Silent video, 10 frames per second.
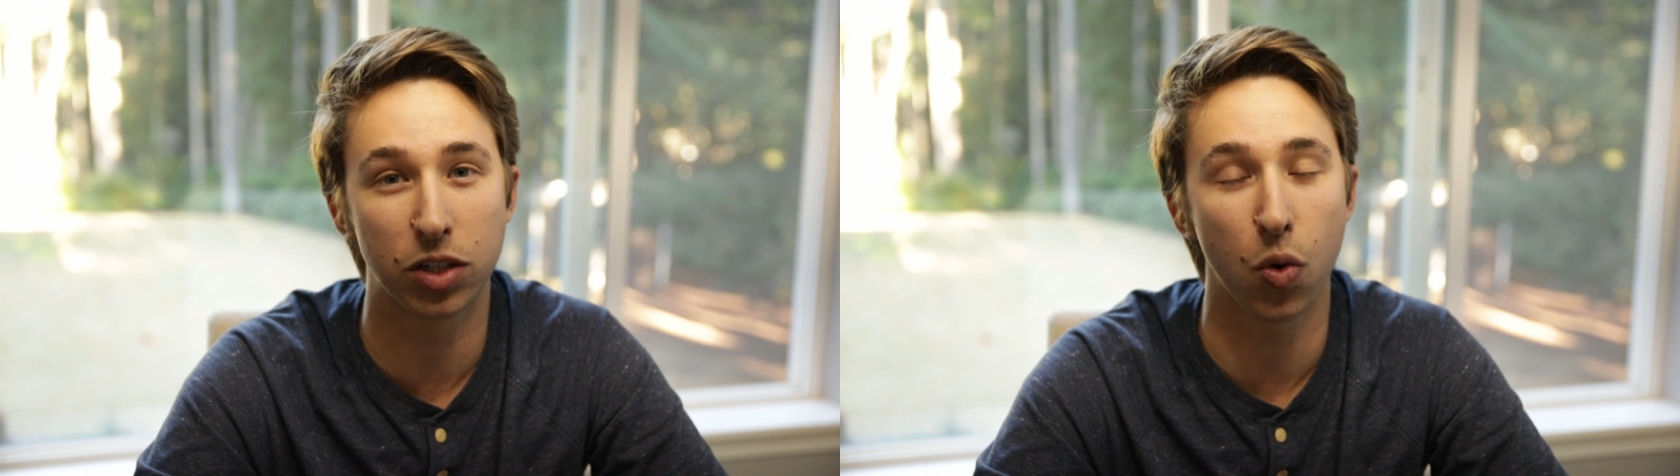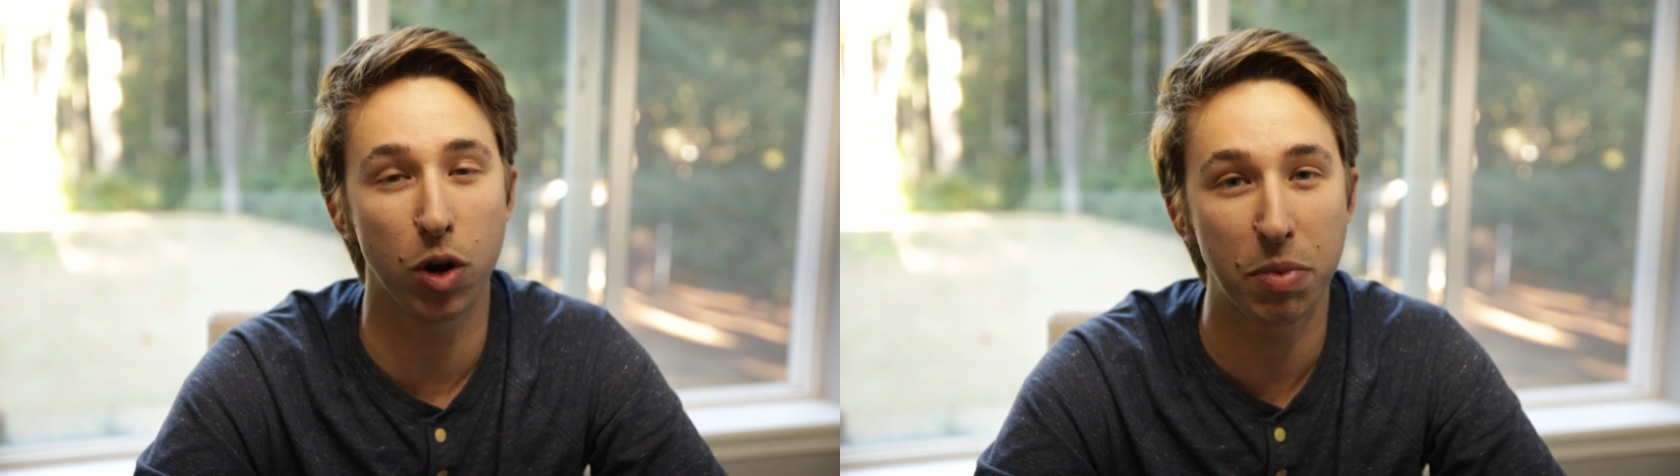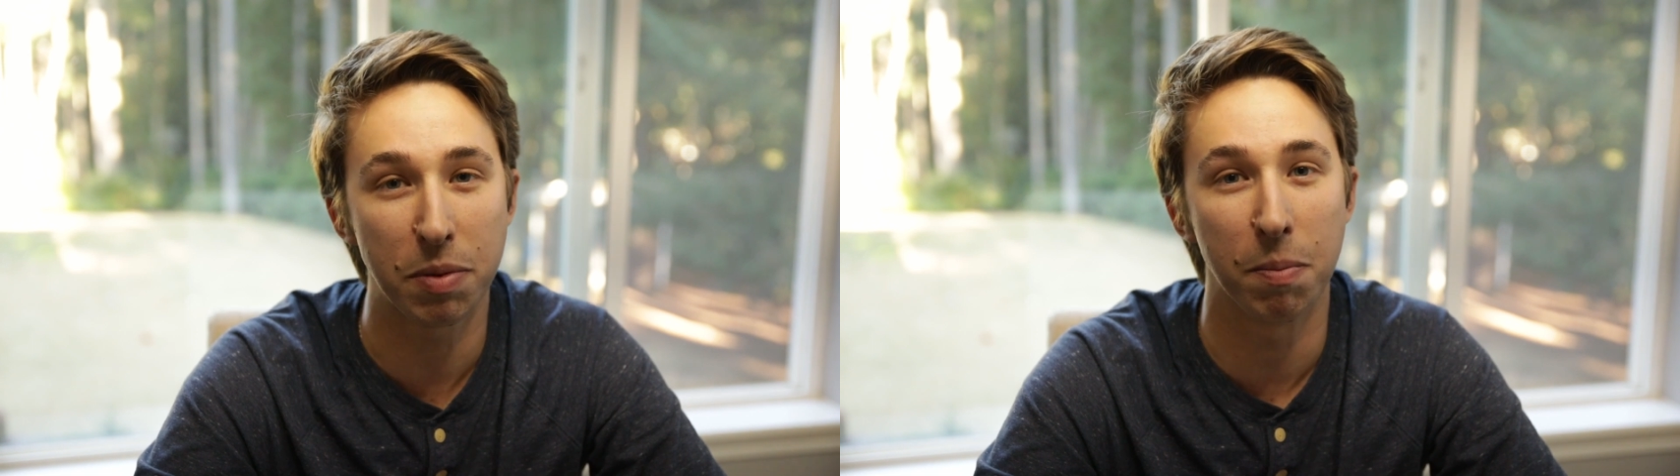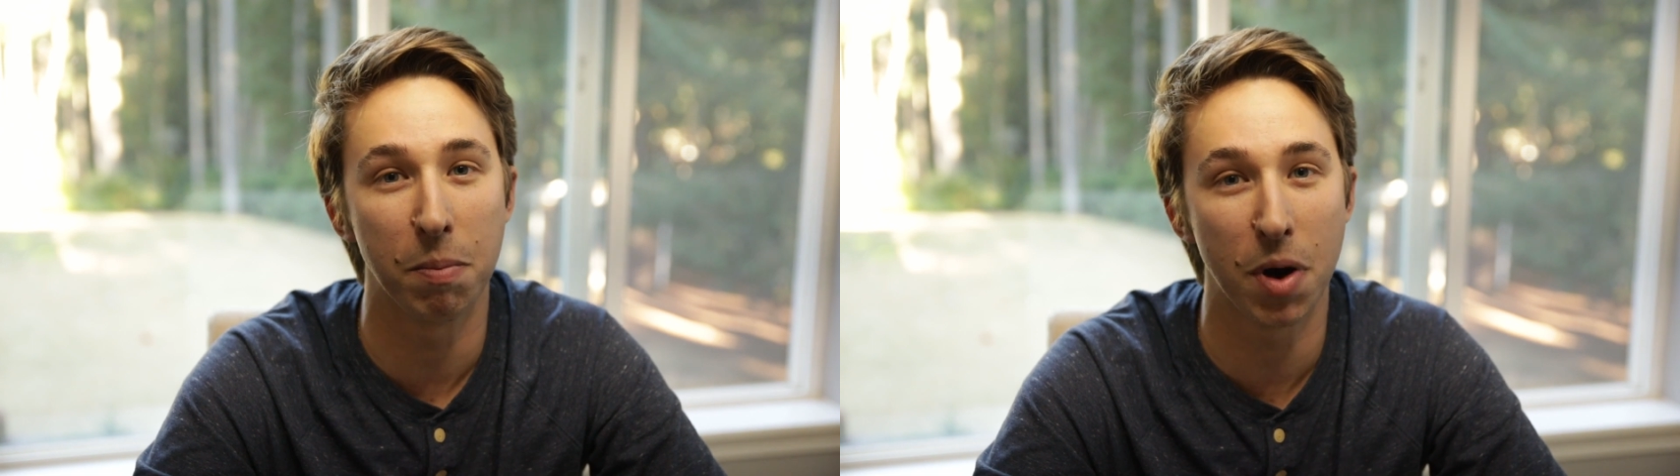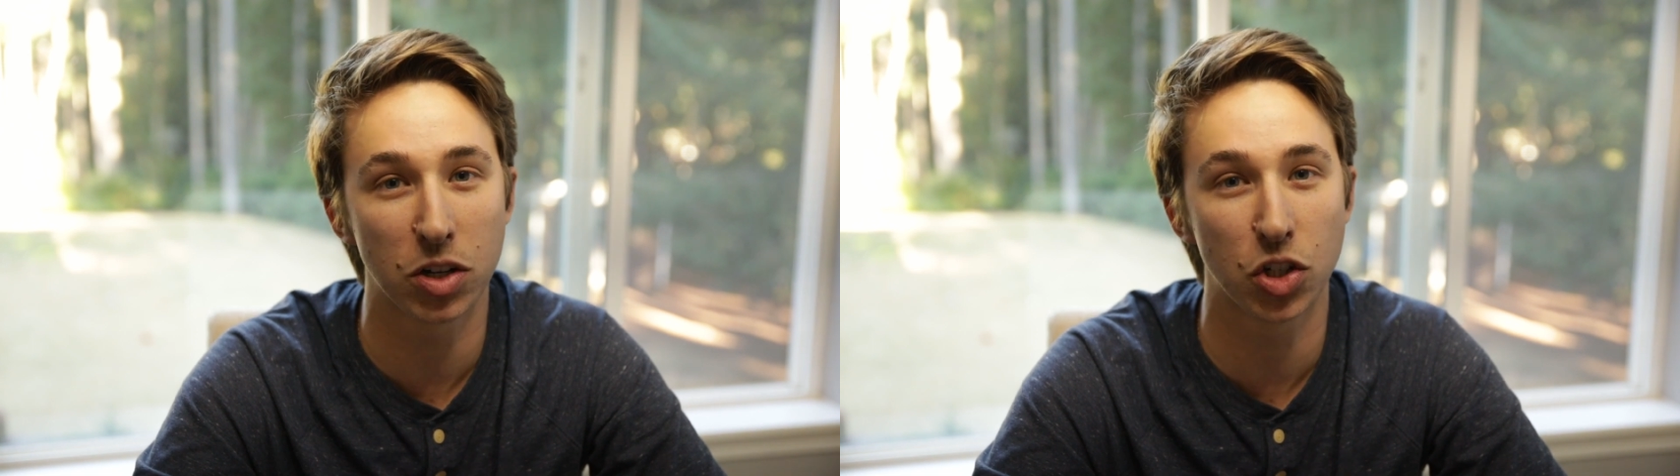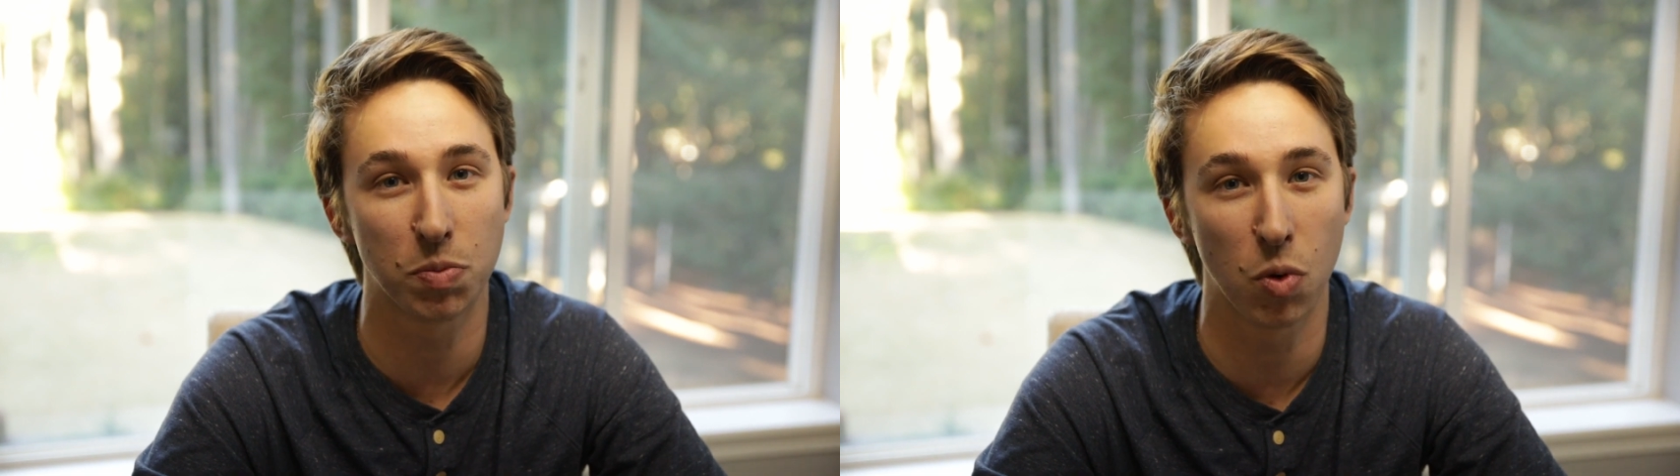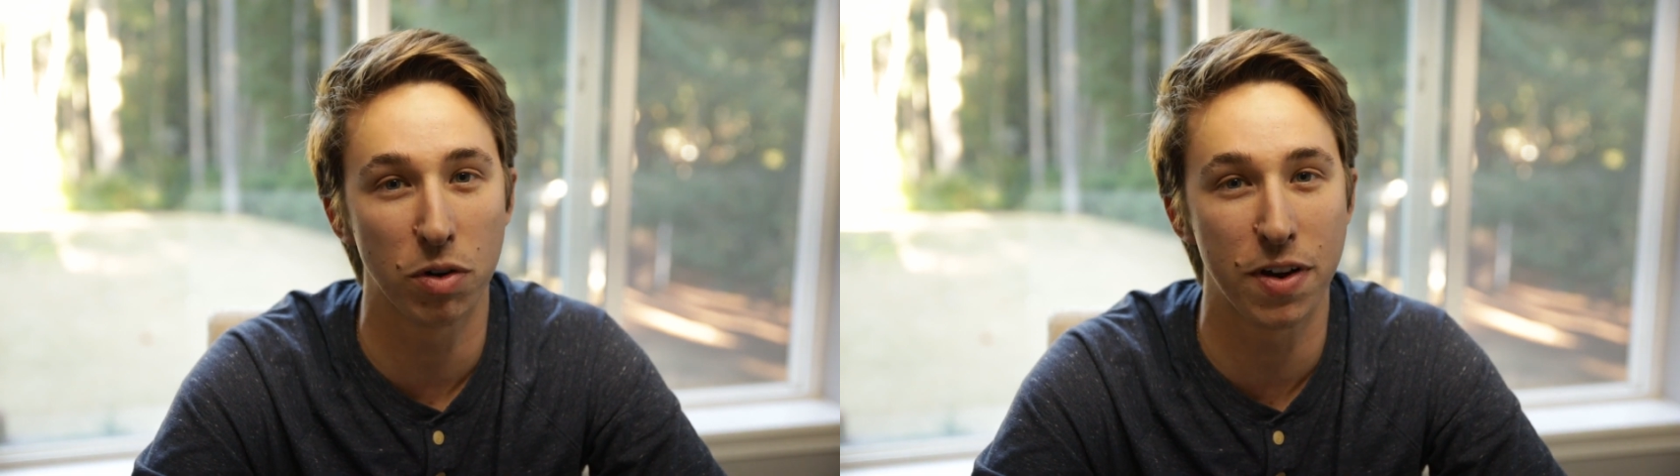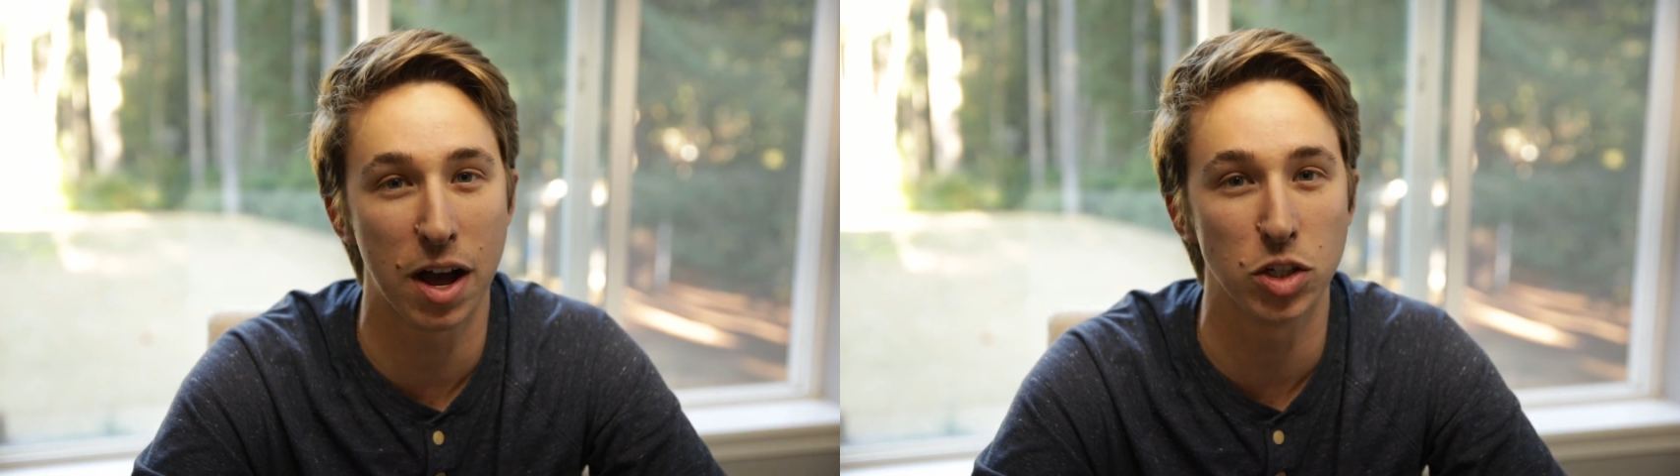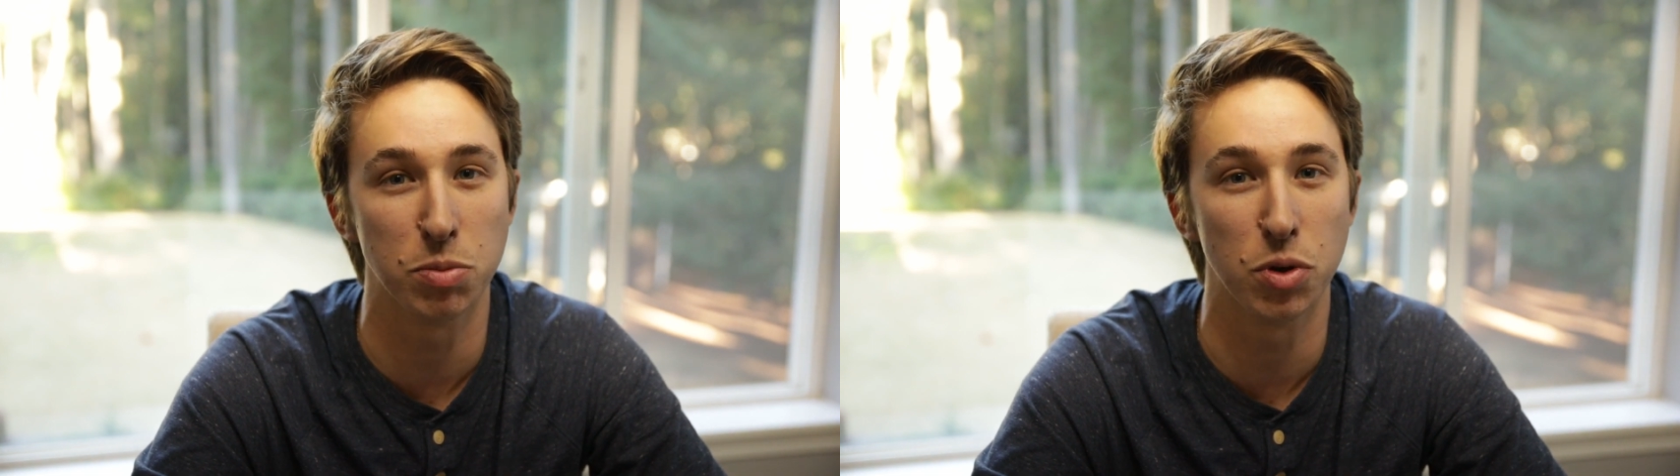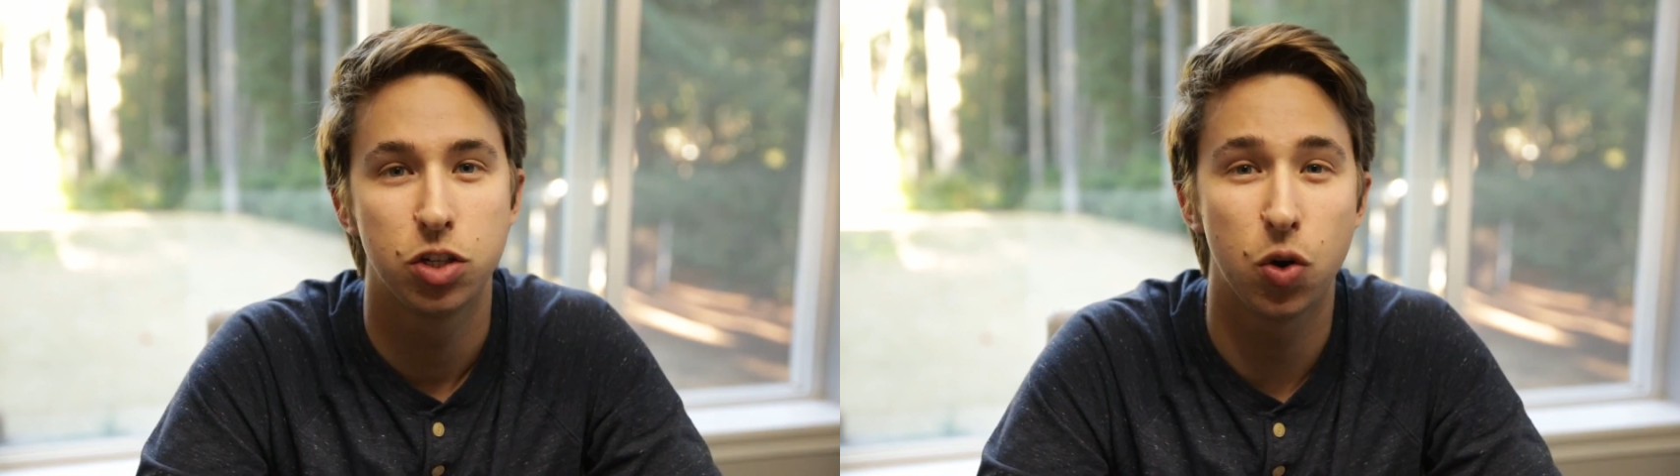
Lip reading: it's going to be much more valuable.